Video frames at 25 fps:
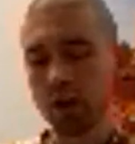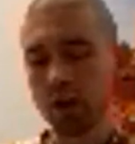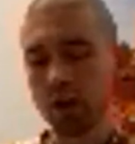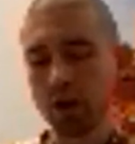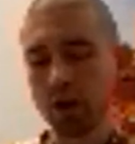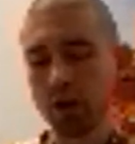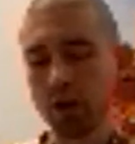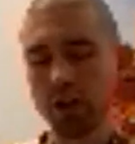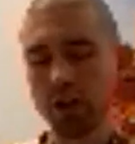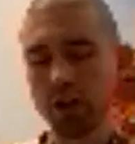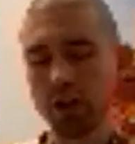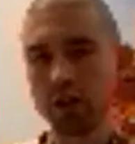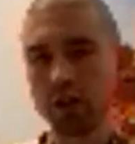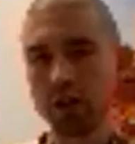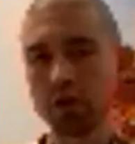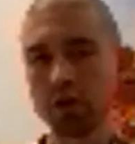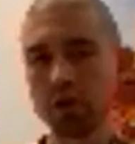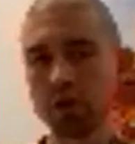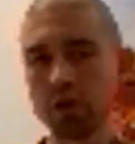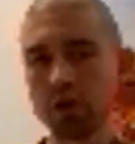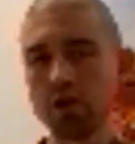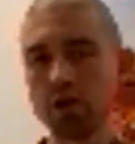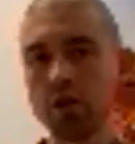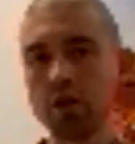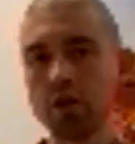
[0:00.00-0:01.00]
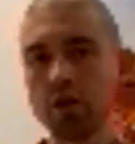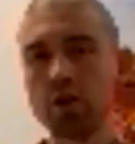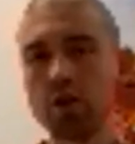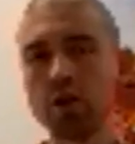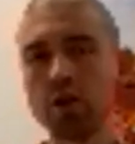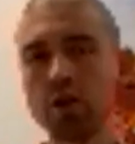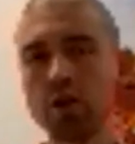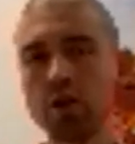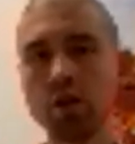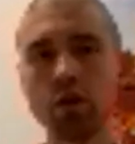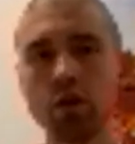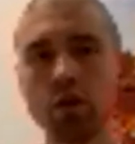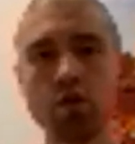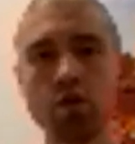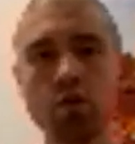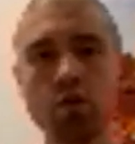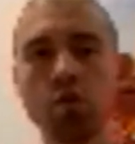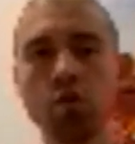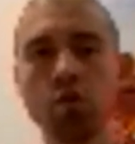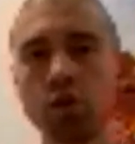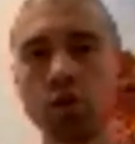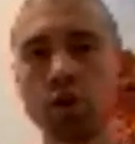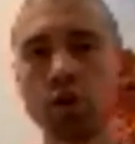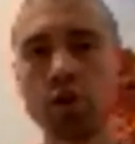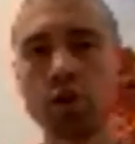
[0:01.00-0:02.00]
killing, you know,
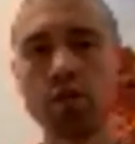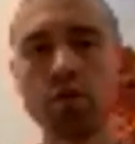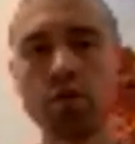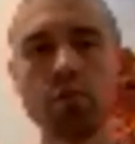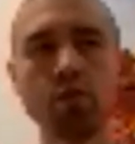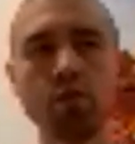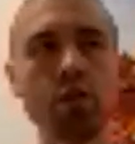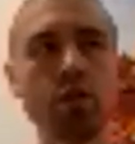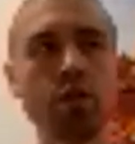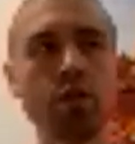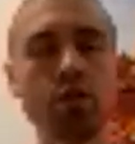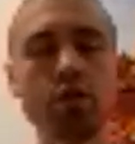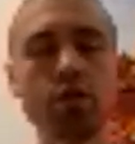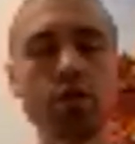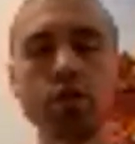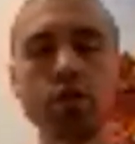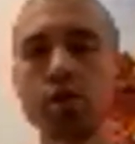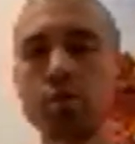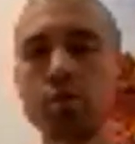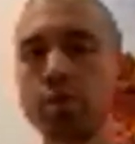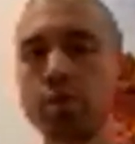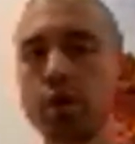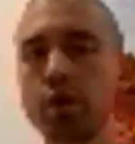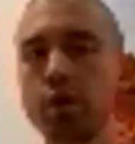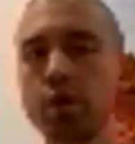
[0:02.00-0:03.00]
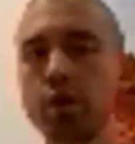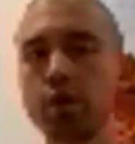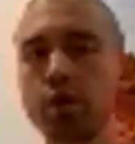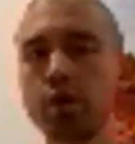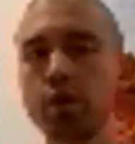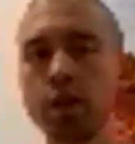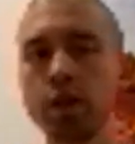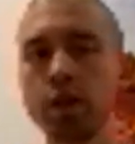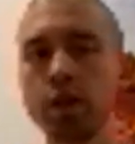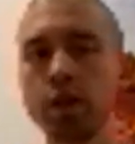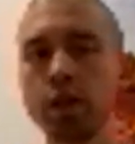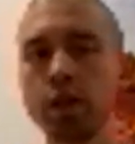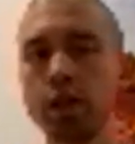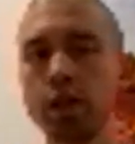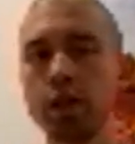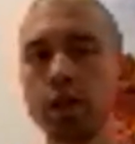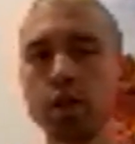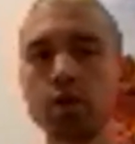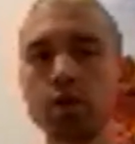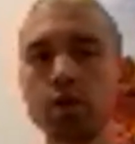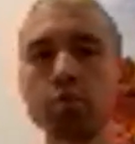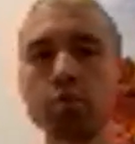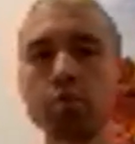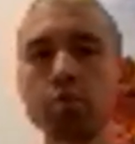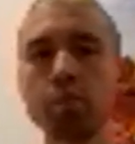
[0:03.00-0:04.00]
or sleeping,
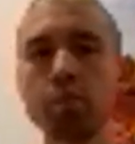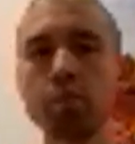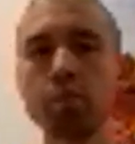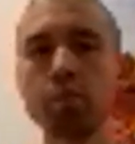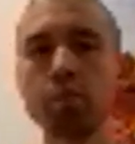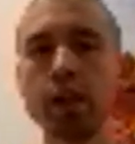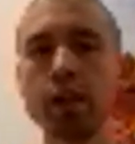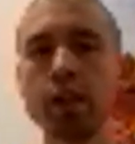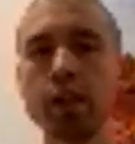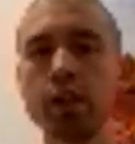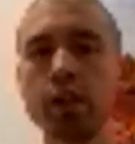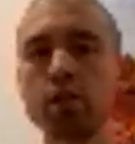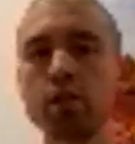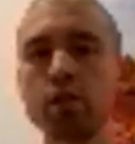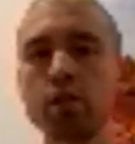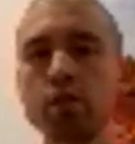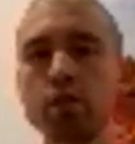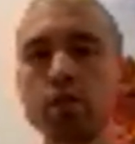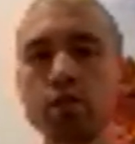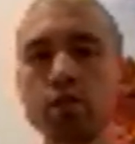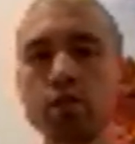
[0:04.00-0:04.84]
eating, mating,